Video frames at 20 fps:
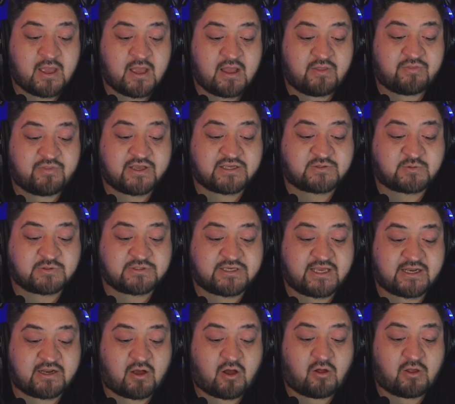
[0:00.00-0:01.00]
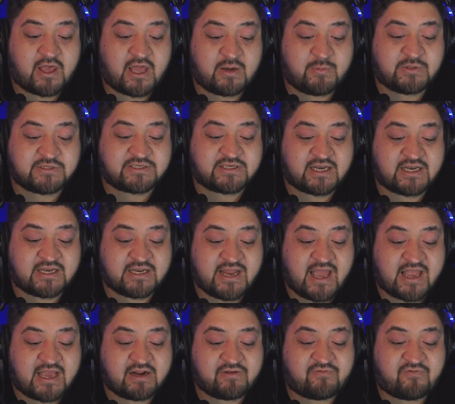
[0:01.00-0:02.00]
this one's all enemies get
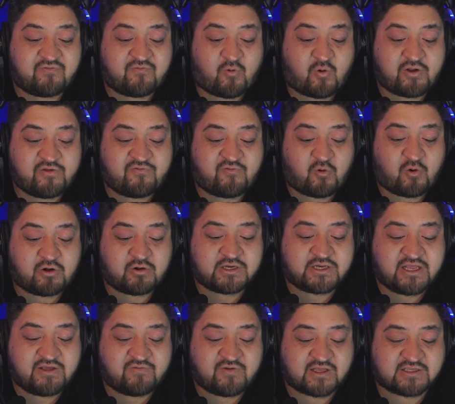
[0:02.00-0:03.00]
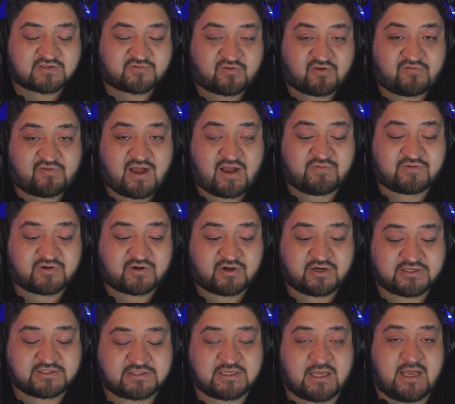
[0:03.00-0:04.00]
negative 44 defense for 5
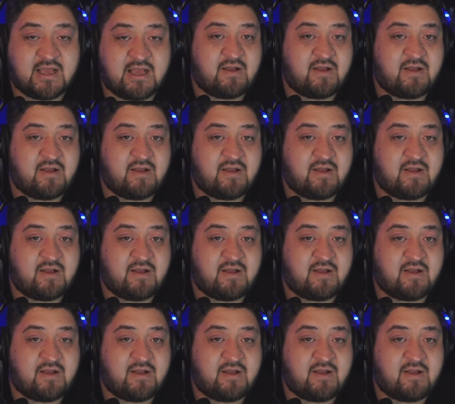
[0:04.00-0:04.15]
turns.